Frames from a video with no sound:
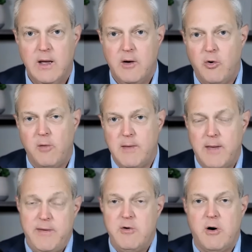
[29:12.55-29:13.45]
Or
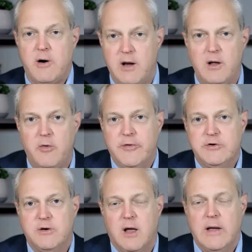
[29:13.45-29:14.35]
maybe you already know that
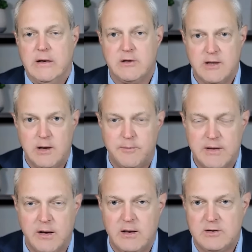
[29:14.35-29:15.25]
you're not going to send him to
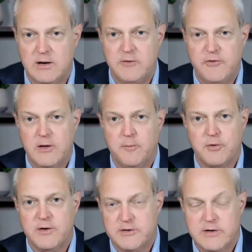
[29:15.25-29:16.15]
any significant
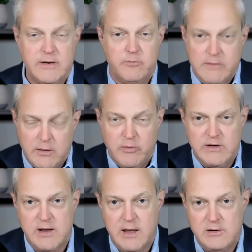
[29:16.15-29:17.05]
prison, in which
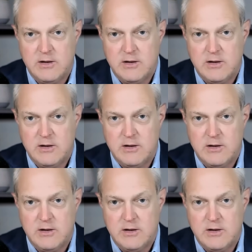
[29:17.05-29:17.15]
case,